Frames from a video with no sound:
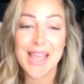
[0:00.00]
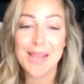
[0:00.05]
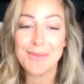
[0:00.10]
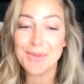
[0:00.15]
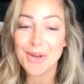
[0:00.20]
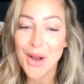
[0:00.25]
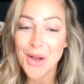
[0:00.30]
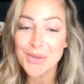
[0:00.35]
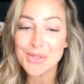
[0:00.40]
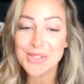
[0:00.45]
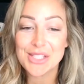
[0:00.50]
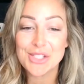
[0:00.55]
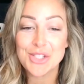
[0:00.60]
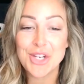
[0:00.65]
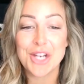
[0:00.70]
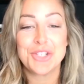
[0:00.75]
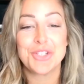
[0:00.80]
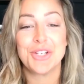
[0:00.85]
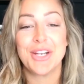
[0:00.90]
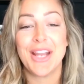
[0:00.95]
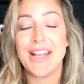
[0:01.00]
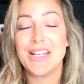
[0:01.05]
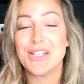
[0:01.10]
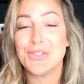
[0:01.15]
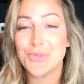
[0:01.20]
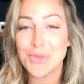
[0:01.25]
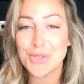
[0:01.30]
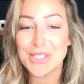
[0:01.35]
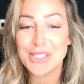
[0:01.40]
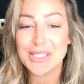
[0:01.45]
I am your host, Gentry, a
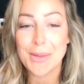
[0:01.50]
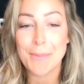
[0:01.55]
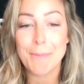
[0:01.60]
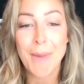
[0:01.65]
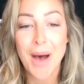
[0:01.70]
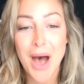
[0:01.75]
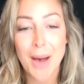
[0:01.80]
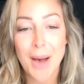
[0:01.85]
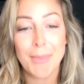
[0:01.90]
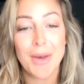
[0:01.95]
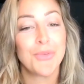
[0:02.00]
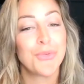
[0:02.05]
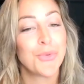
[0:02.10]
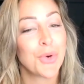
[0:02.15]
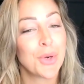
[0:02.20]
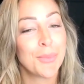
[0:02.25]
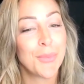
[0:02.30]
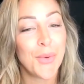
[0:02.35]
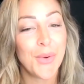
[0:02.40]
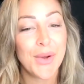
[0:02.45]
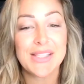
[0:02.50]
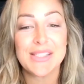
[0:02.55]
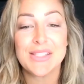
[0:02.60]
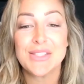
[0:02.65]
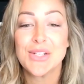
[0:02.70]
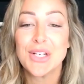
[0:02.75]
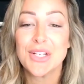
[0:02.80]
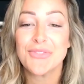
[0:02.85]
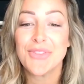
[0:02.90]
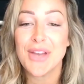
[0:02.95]
divorced mom of 4
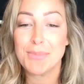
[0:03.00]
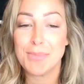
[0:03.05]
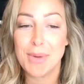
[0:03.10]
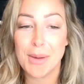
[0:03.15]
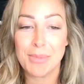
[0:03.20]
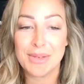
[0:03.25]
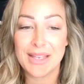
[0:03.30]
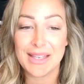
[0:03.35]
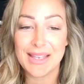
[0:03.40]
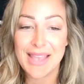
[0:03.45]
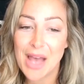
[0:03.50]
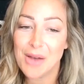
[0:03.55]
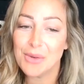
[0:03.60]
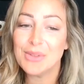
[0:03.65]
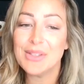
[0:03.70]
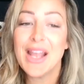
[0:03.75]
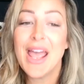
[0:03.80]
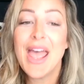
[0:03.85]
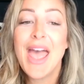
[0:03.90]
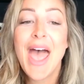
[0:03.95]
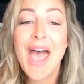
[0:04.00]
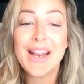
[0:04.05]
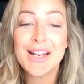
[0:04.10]
boys, certified public accountant,